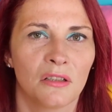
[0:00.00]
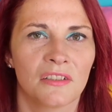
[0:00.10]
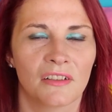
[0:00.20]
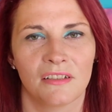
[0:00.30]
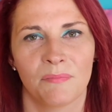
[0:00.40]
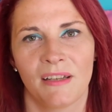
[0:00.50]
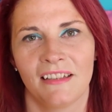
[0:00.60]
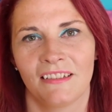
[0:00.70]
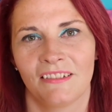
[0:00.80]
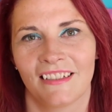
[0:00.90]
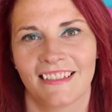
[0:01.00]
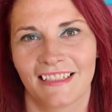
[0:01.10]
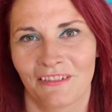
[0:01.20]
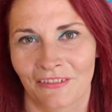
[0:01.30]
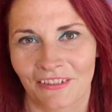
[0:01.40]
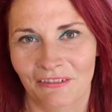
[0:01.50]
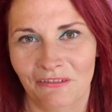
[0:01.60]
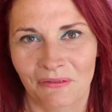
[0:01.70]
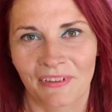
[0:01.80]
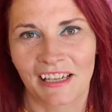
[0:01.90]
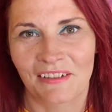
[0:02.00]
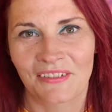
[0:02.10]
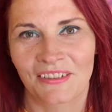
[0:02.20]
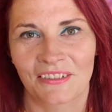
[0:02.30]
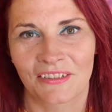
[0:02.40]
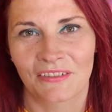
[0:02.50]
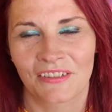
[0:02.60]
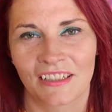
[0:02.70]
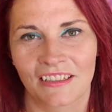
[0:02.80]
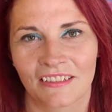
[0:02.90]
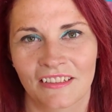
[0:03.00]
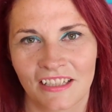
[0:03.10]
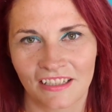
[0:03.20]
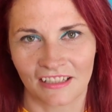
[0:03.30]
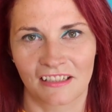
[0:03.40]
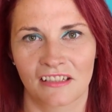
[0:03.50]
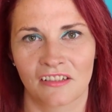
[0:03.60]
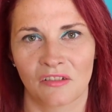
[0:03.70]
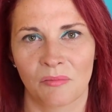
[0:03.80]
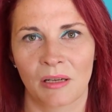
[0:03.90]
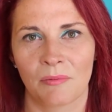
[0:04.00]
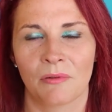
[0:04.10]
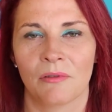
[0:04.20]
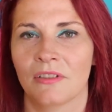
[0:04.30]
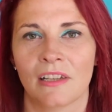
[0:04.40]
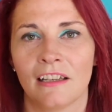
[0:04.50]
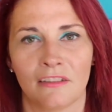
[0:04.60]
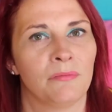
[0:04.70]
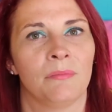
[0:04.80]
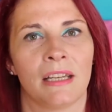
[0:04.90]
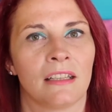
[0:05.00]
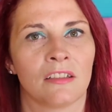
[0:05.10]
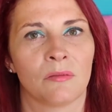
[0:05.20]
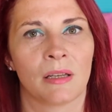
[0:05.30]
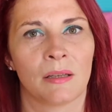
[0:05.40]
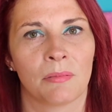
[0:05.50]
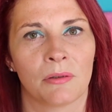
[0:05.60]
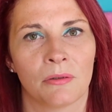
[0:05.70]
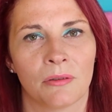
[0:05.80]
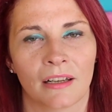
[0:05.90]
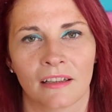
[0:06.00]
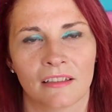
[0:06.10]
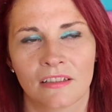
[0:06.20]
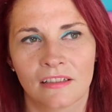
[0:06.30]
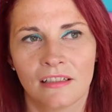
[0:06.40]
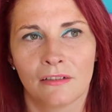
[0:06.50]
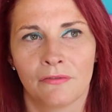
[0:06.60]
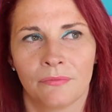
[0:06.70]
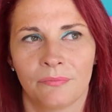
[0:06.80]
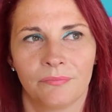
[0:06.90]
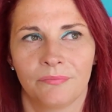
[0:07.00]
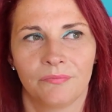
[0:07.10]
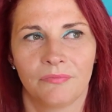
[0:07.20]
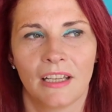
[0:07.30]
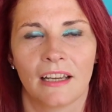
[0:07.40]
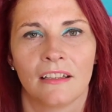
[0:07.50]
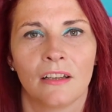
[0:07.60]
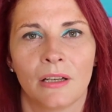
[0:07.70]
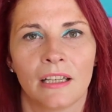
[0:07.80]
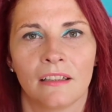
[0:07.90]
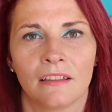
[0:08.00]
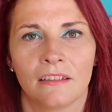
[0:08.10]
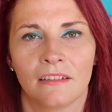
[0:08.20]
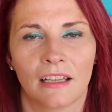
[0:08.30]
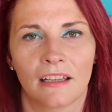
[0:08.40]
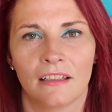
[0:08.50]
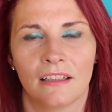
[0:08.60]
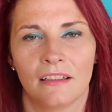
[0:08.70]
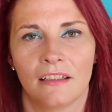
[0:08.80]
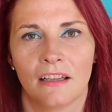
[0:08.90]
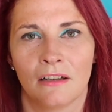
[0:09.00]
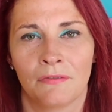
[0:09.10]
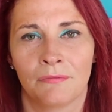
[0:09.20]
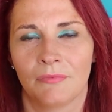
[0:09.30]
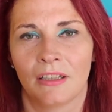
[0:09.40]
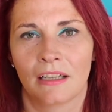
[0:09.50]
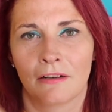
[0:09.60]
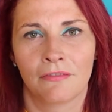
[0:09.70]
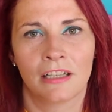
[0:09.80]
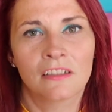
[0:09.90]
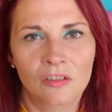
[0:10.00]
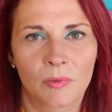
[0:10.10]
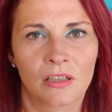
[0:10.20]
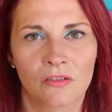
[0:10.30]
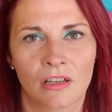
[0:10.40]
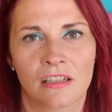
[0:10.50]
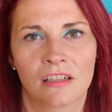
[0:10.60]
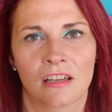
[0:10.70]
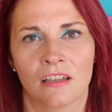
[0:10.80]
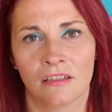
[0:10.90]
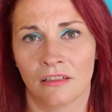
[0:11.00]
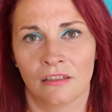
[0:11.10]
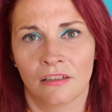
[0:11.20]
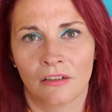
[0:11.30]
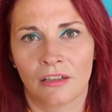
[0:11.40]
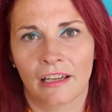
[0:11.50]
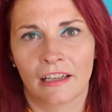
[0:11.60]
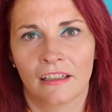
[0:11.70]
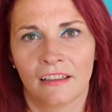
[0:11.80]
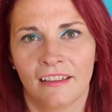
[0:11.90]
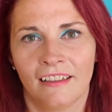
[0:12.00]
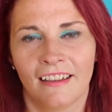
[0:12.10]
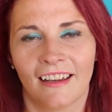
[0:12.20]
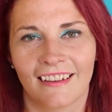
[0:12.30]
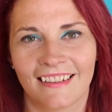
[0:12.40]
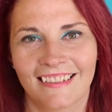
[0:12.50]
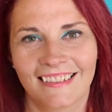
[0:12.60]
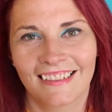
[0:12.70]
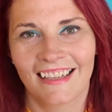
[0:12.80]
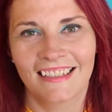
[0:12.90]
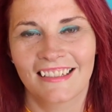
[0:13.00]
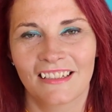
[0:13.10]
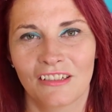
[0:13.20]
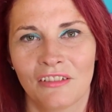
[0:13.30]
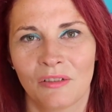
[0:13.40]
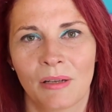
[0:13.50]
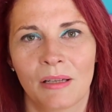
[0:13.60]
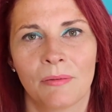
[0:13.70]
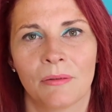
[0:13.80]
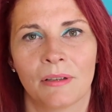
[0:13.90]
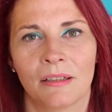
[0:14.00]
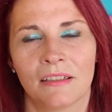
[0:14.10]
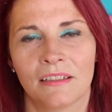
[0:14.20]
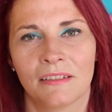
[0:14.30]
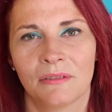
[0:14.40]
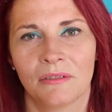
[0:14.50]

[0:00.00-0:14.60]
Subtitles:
So it's been quite different for me, because obviously you're chit-chatting to new people, because I love meeting new people, and I just love, yeah, knowing that a friend could be a stranger that you didn't know yet, and just getting to know new people and,